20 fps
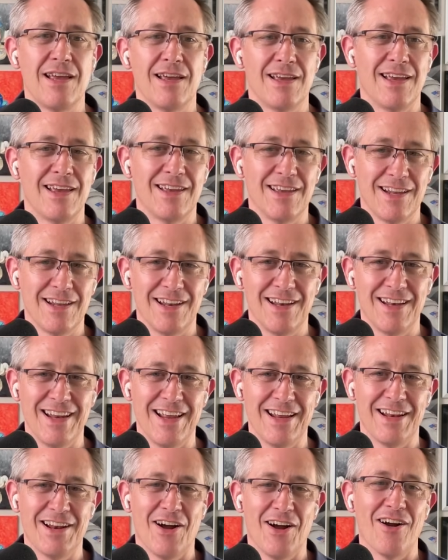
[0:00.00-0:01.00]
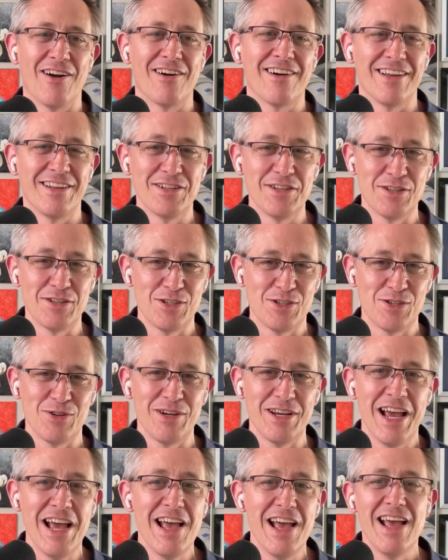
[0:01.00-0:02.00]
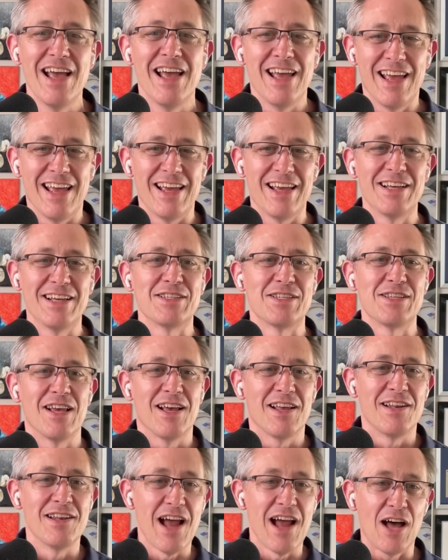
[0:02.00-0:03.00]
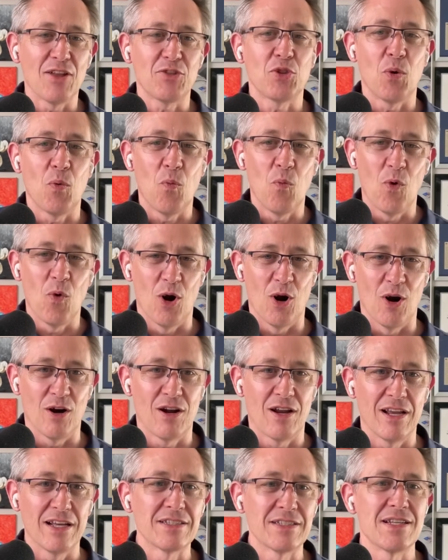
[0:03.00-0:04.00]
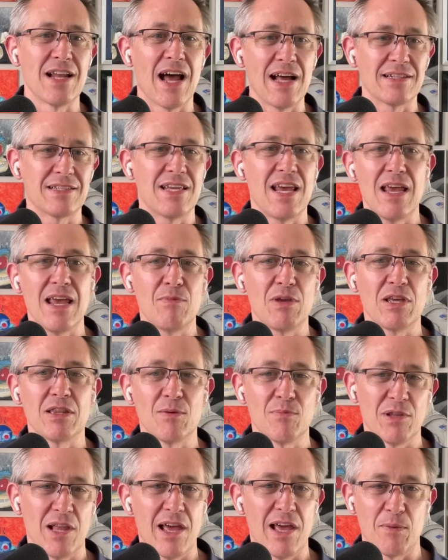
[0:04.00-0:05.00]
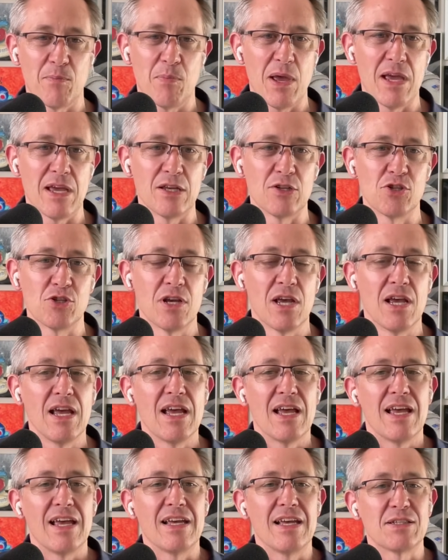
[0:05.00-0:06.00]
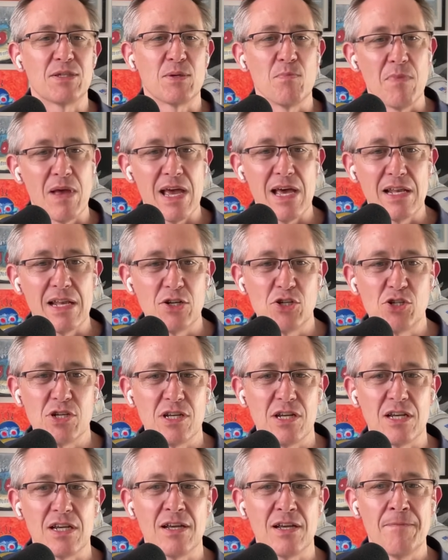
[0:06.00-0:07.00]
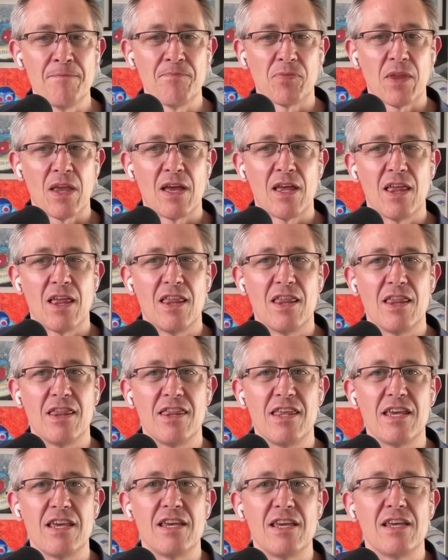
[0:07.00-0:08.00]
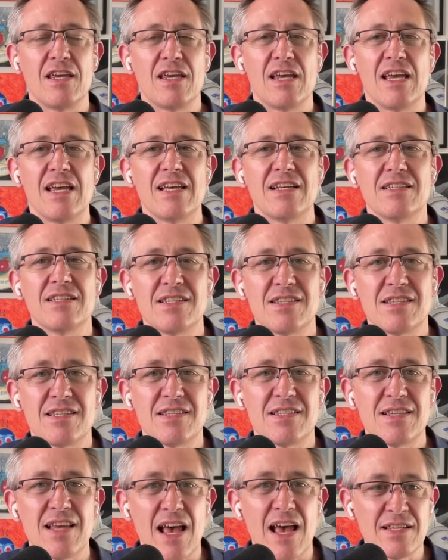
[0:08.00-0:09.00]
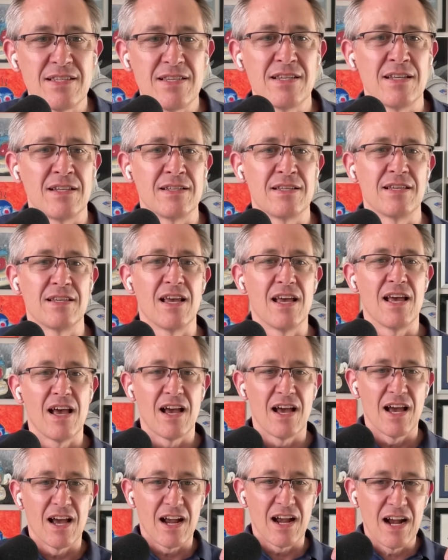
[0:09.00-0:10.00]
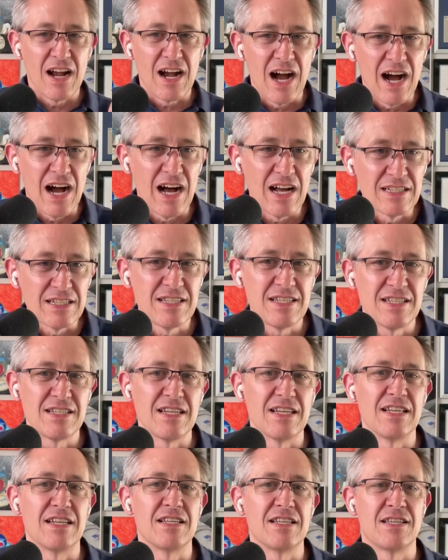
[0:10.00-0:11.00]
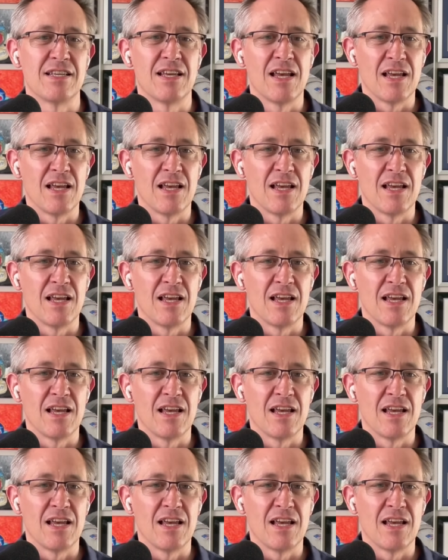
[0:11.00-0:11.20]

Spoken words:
in our industry is not the work. It's not taming the blank page. It's managing the incessant, constant,